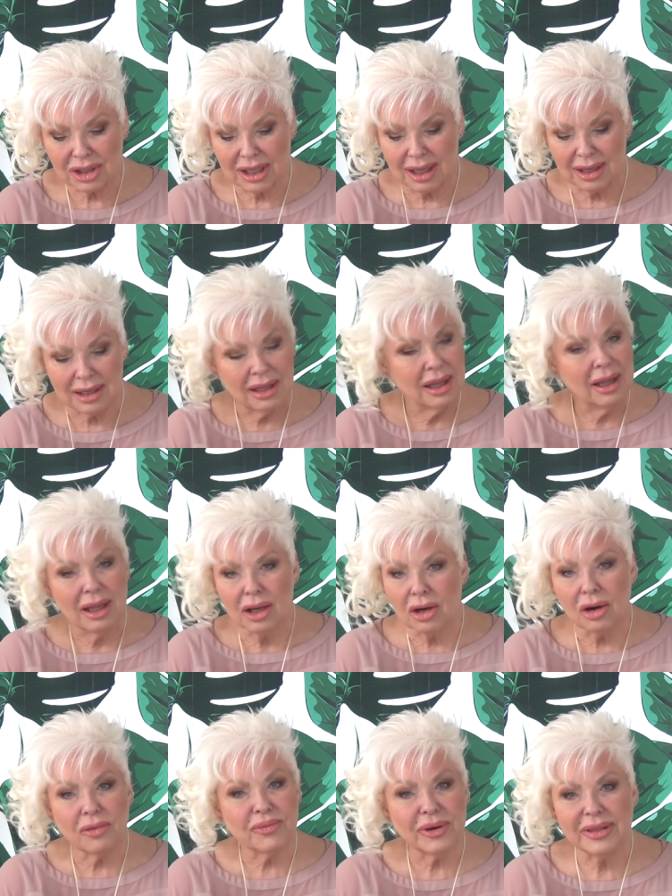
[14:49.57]
That,
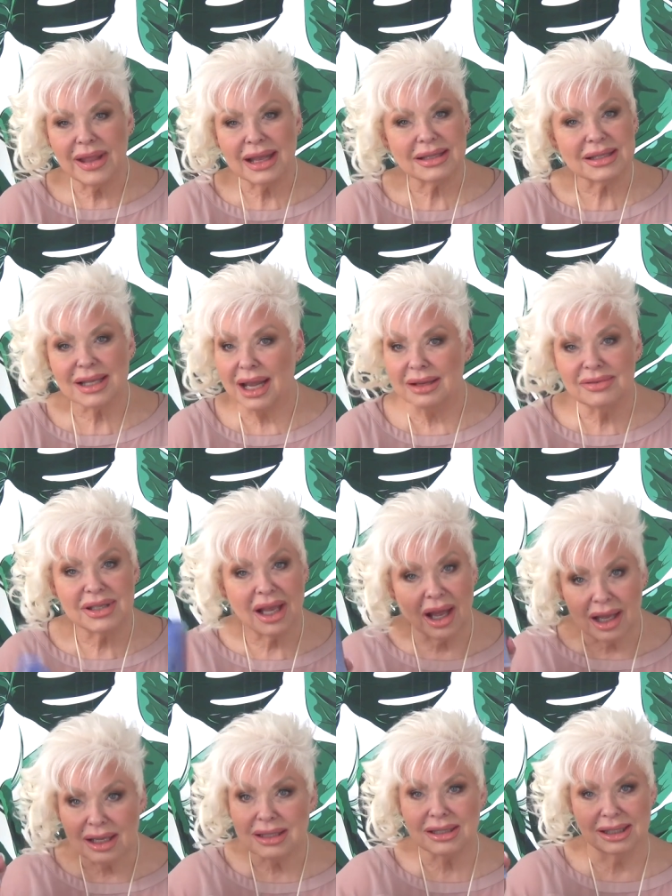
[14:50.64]
Girlfriend, that saves
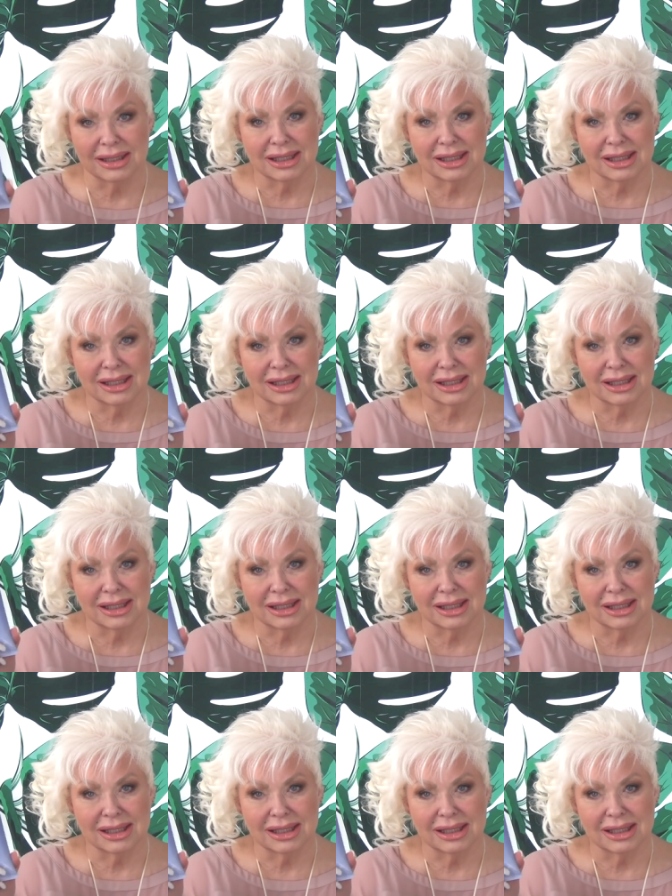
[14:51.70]
us